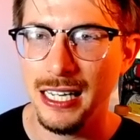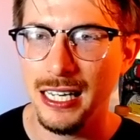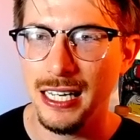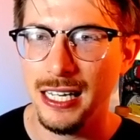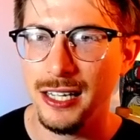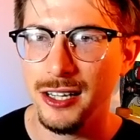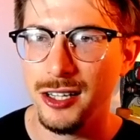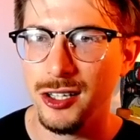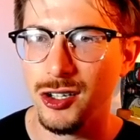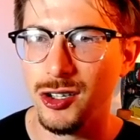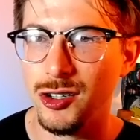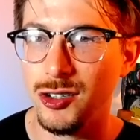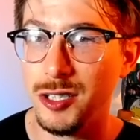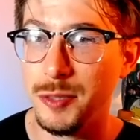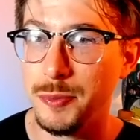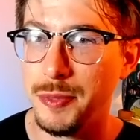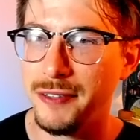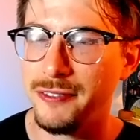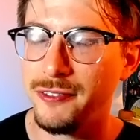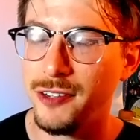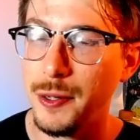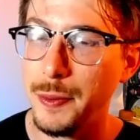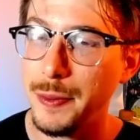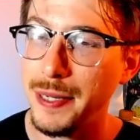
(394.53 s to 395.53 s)
They're going to be
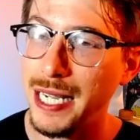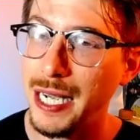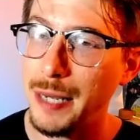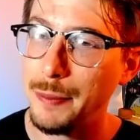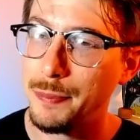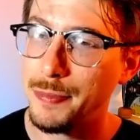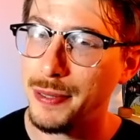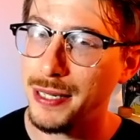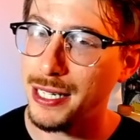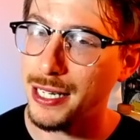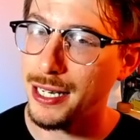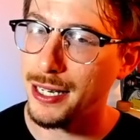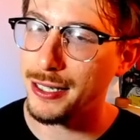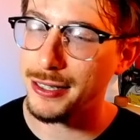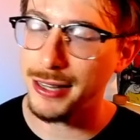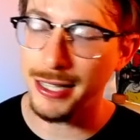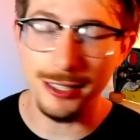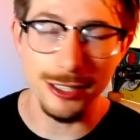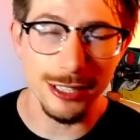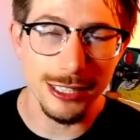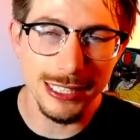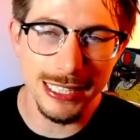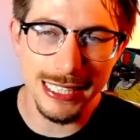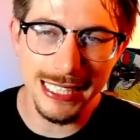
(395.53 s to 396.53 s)
farming up, but they're
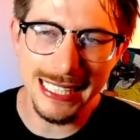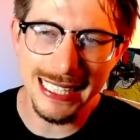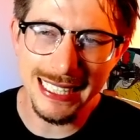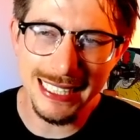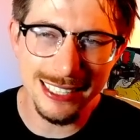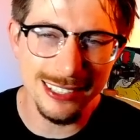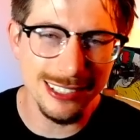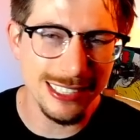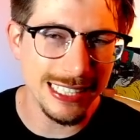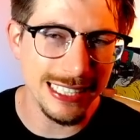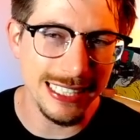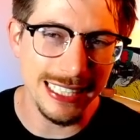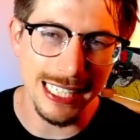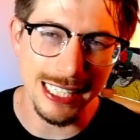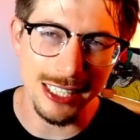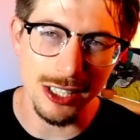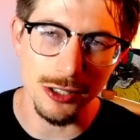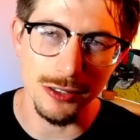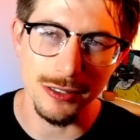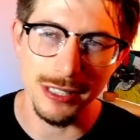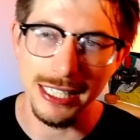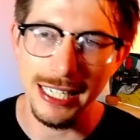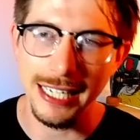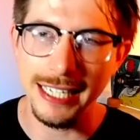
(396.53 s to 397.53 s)
already into the yellow.
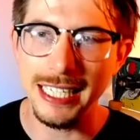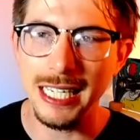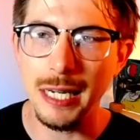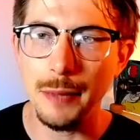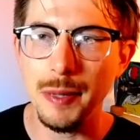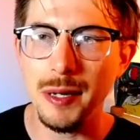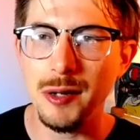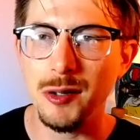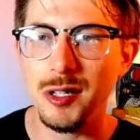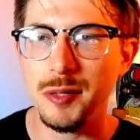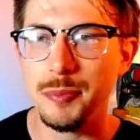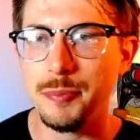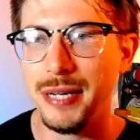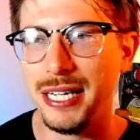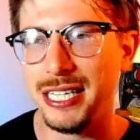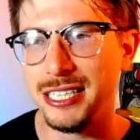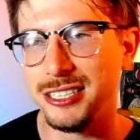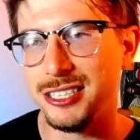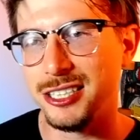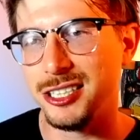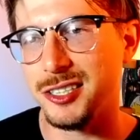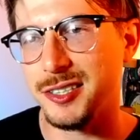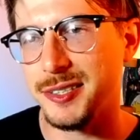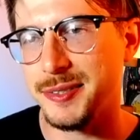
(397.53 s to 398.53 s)
And I can come in with
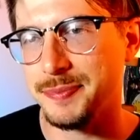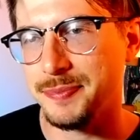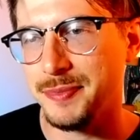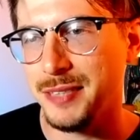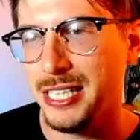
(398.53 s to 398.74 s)
Metagross.